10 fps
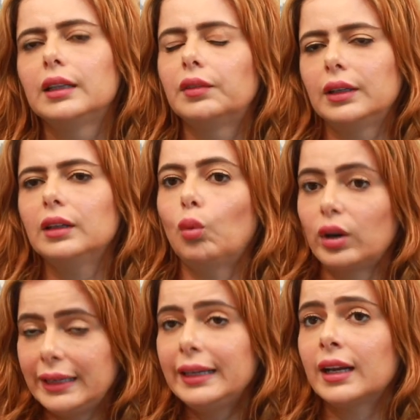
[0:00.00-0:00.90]
Idu vandu
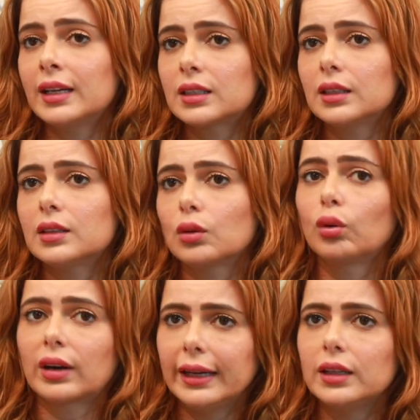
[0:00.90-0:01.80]
what he races
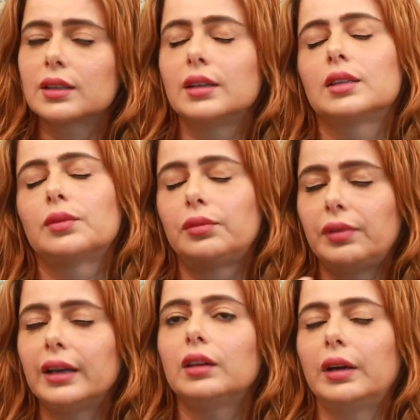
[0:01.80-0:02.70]
or rides is
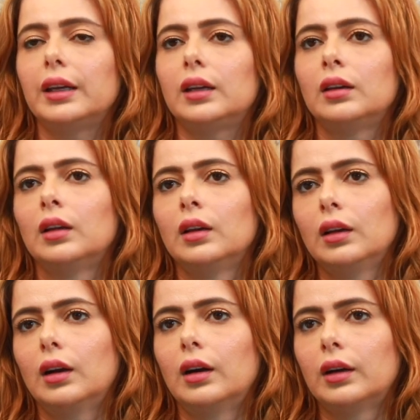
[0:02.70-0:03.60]
very very
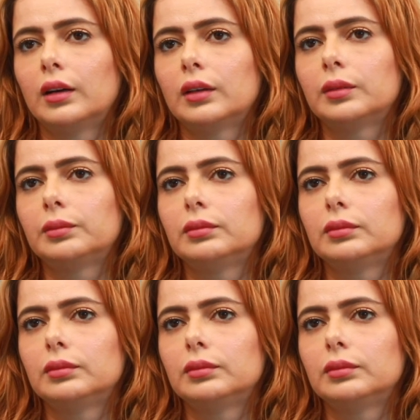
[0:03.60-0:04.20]
uh,